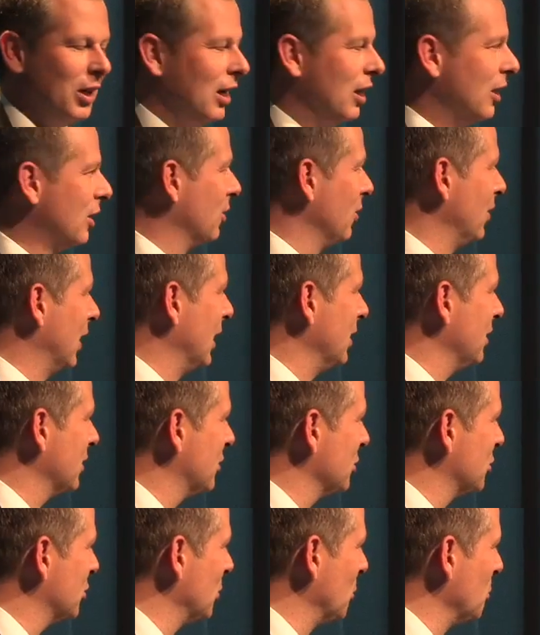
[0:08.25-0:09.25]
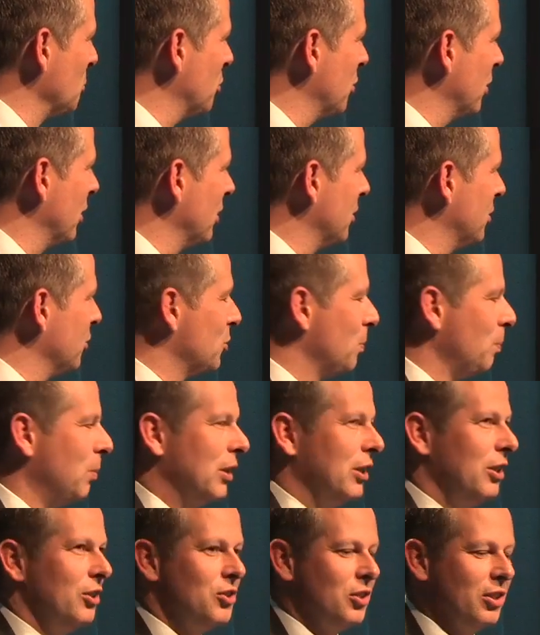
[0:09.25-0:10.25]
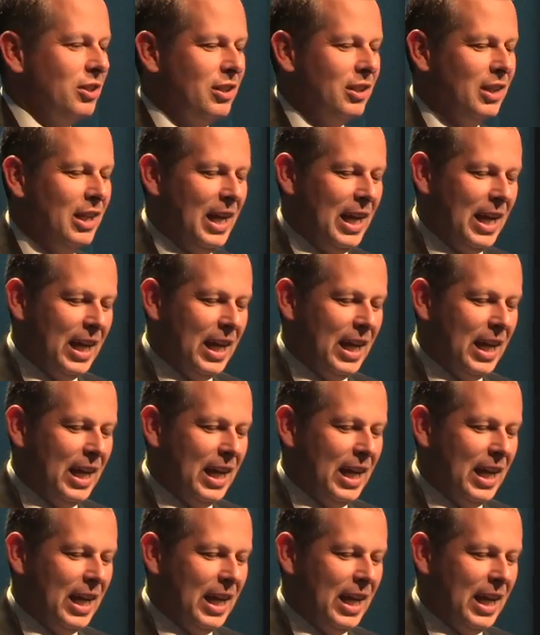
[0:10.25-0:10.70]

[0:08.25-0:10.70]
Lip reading: colitis-associated dysplasia.